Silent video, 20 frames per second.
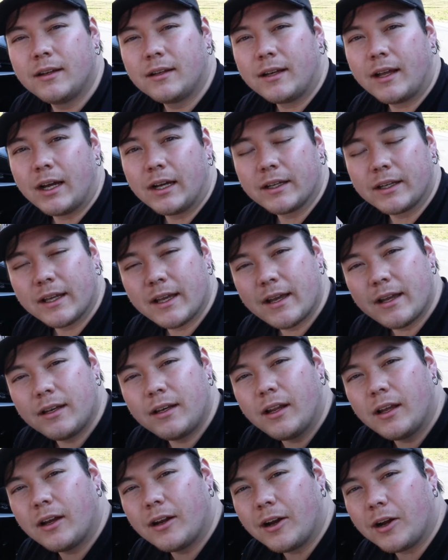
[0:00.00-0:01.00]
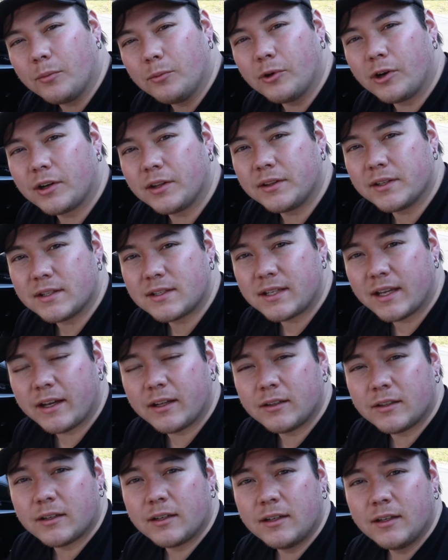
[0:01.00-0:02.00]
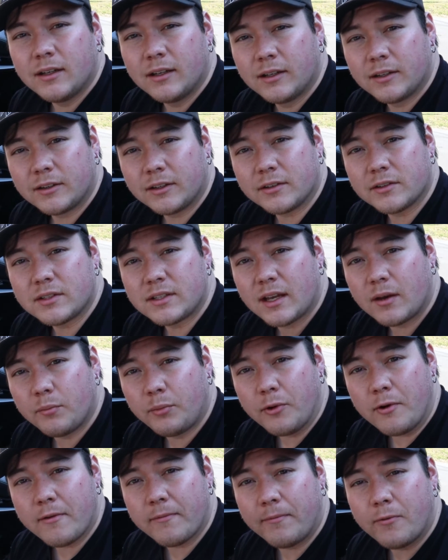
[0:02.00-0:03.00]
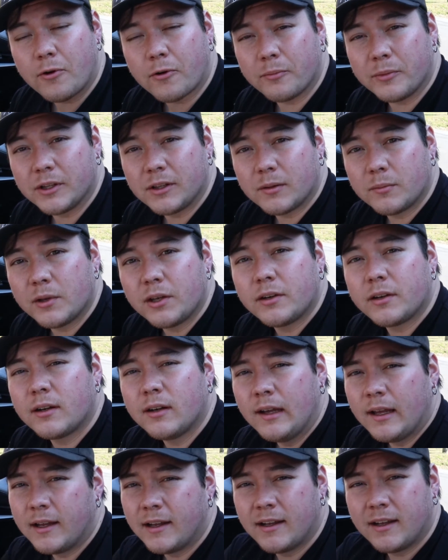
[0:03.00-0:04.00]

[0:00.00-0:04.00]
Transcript: Now again, I'm running the Taylor. They're 10.4 millimeter.